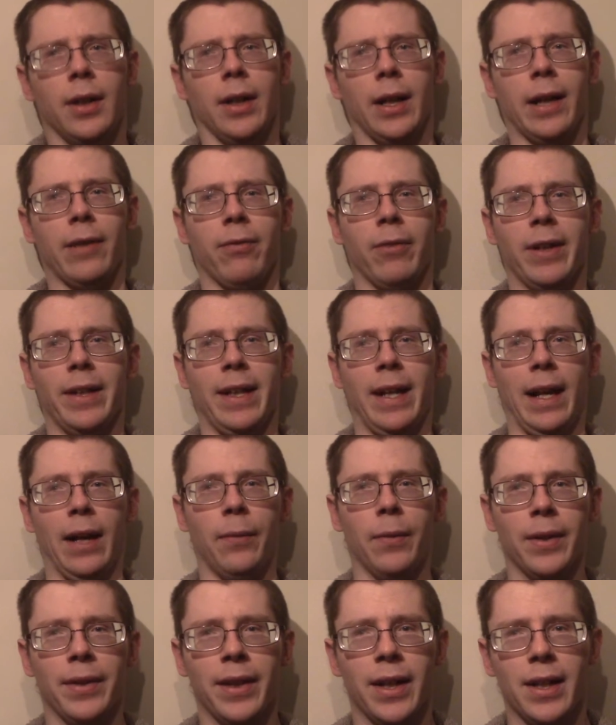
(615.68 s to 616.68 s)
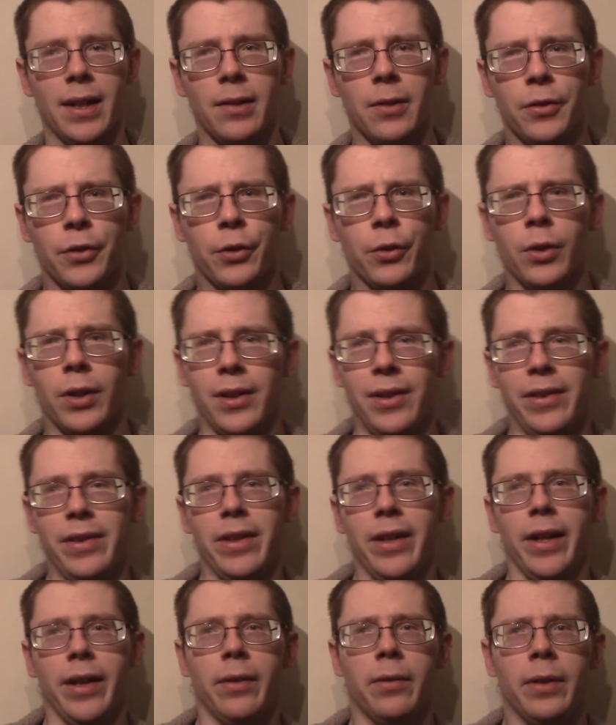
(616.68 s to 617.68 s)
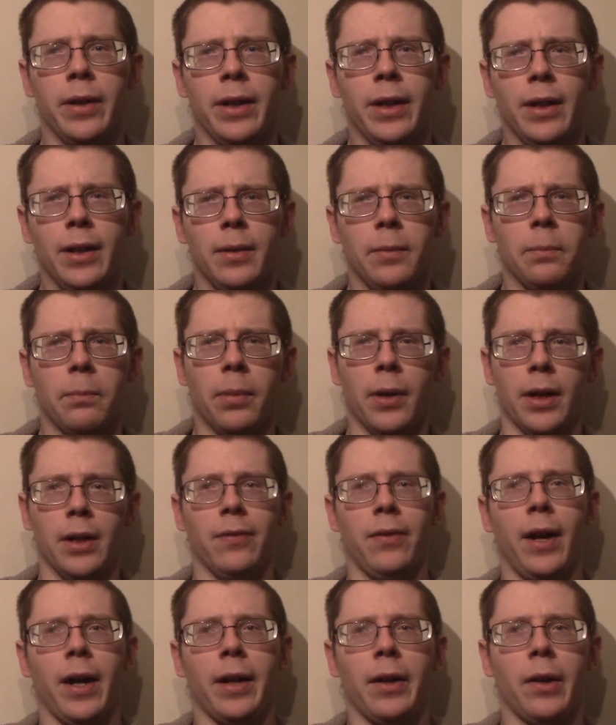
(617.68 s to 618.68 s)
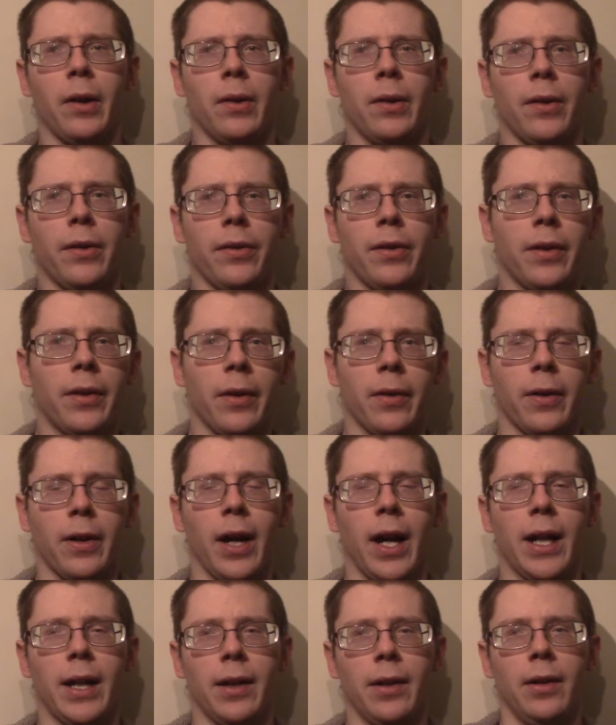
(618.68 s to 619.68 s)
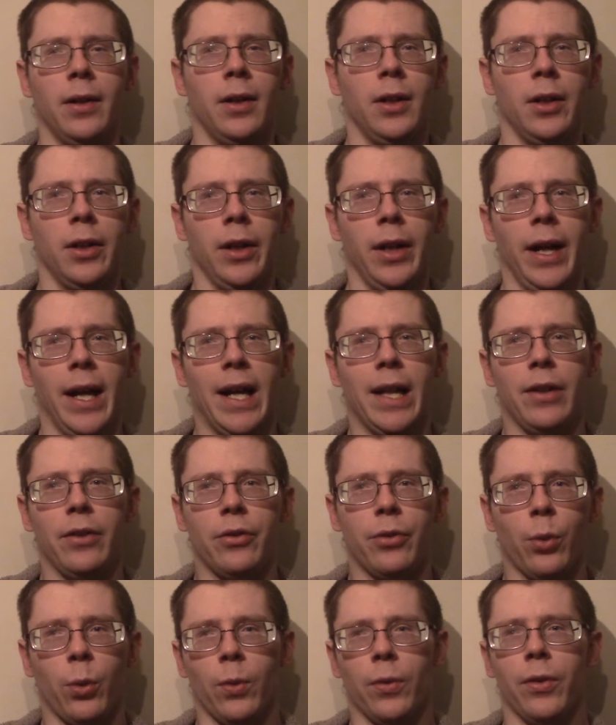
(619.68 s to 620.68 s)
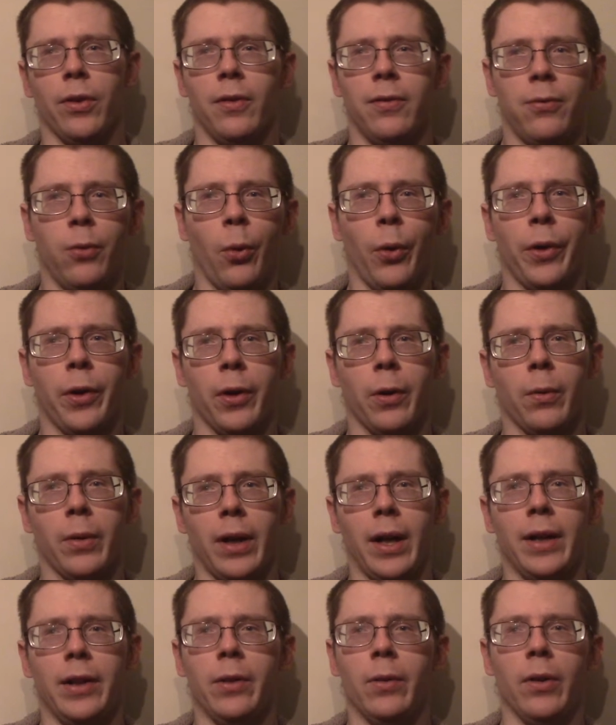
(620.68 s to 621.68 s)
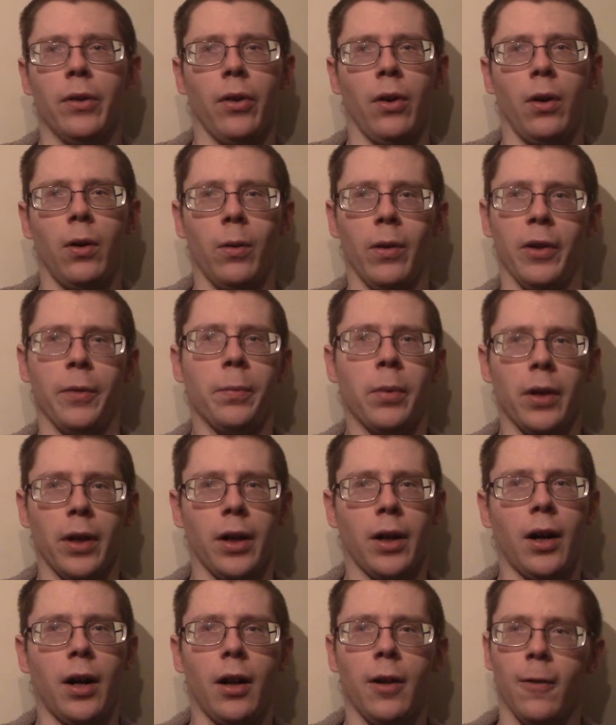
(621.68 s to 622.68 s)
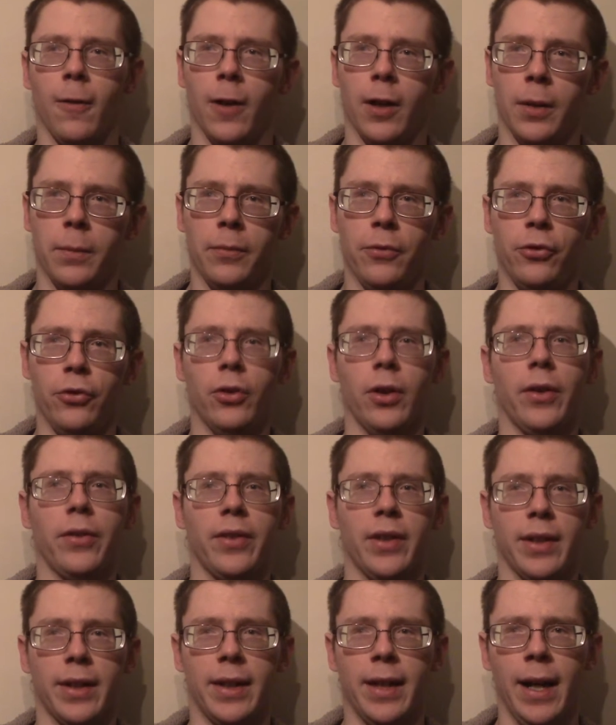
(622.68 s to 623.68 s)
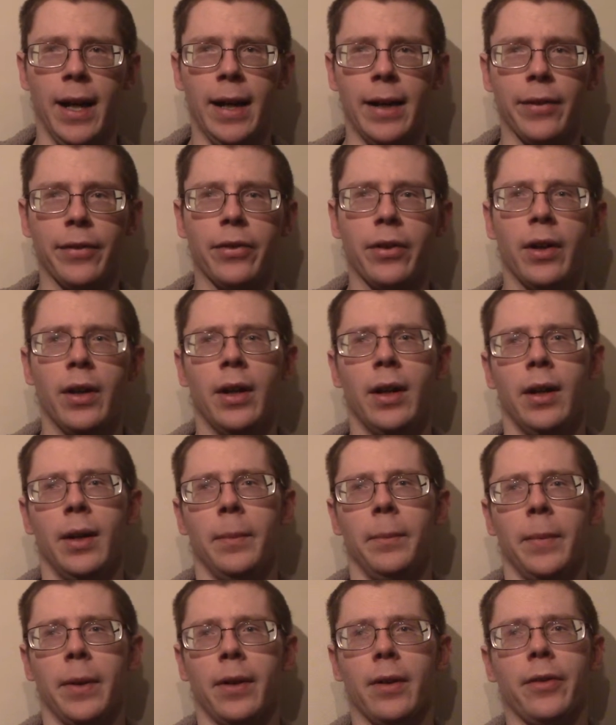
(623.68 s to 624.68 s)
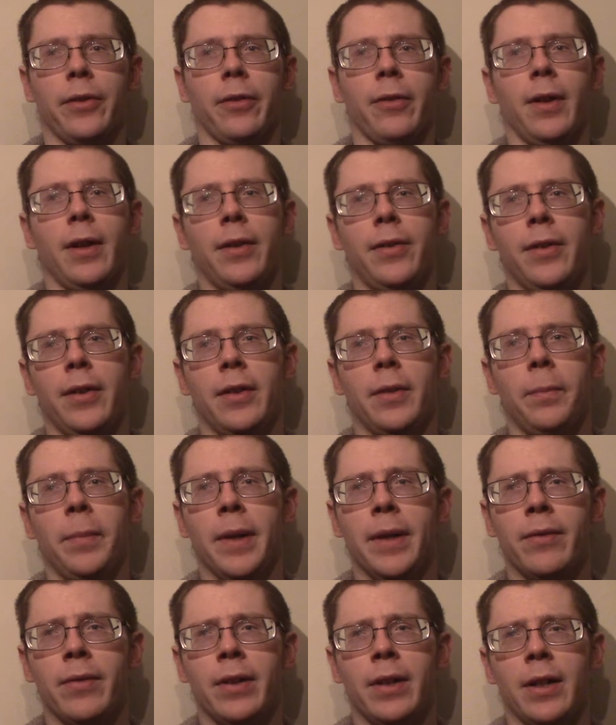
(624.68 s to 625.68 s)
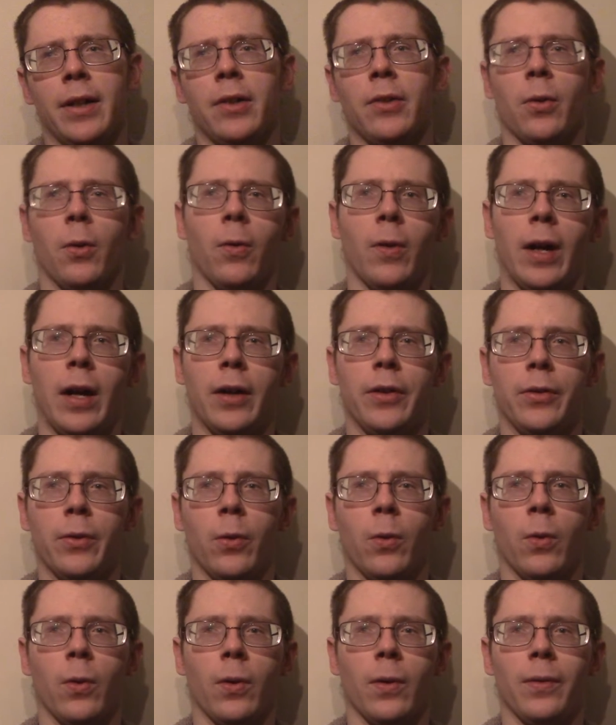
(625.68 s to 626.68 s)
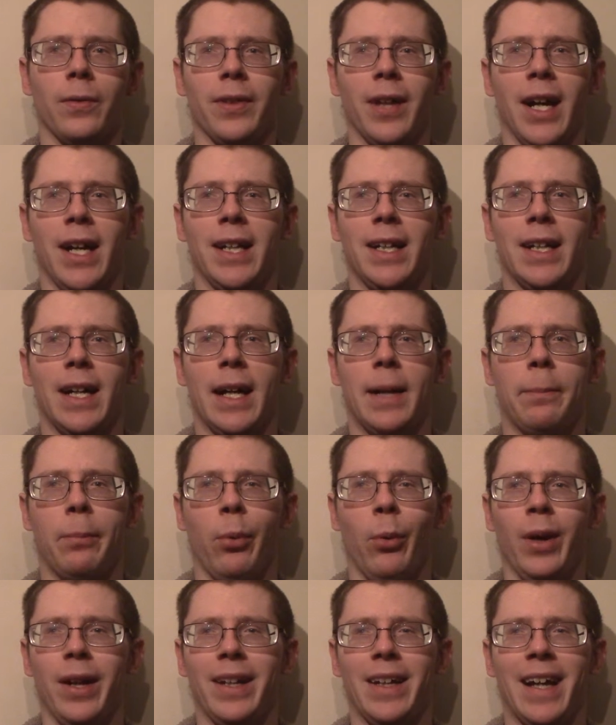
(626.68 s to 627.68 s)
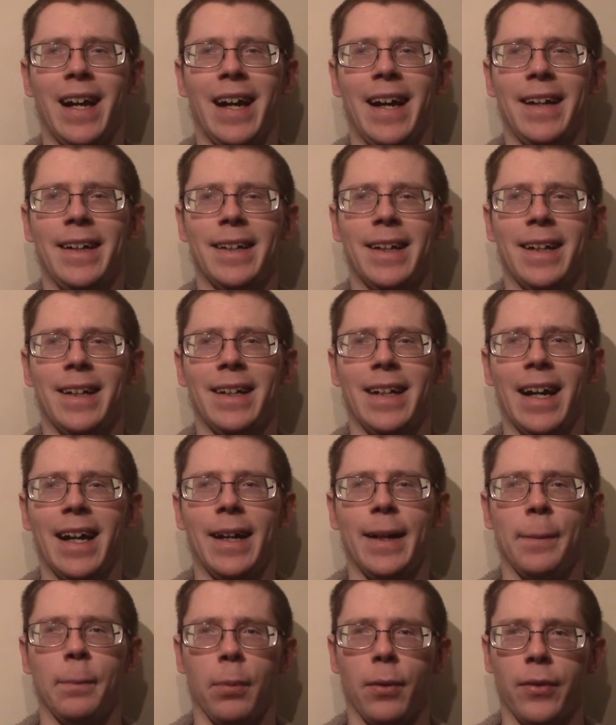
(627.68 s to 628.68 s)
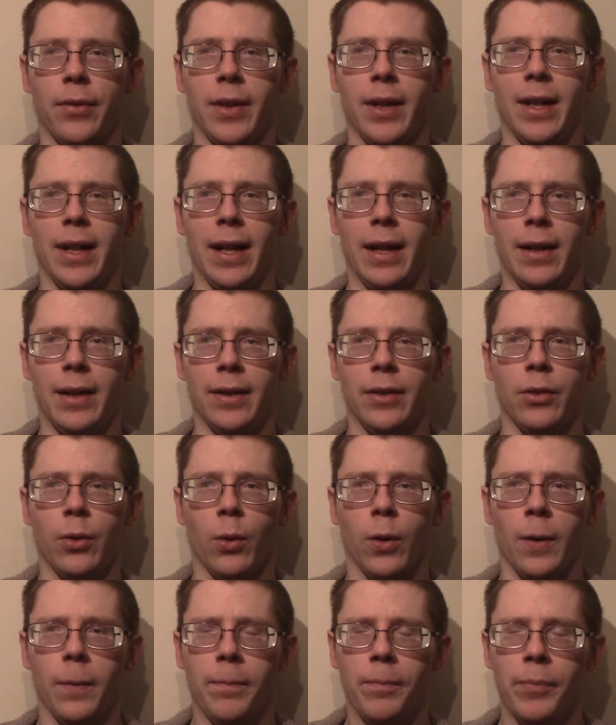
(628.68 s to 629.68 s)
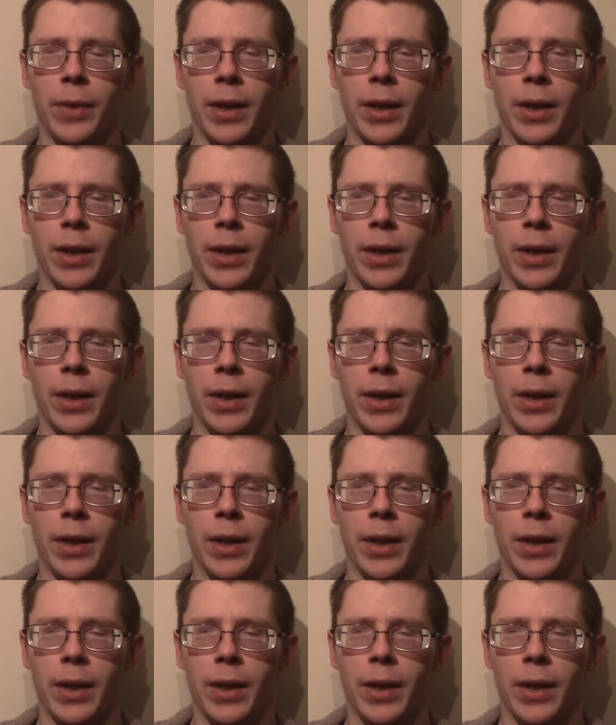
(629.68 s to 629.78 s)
every now and then. I don't do it daily, but if I notice that they're kind of heading towards the foyer, what I do is always put a collar on them just in case. Because Gracie's a bit of an indoor-outdoor, 99.999% indoor,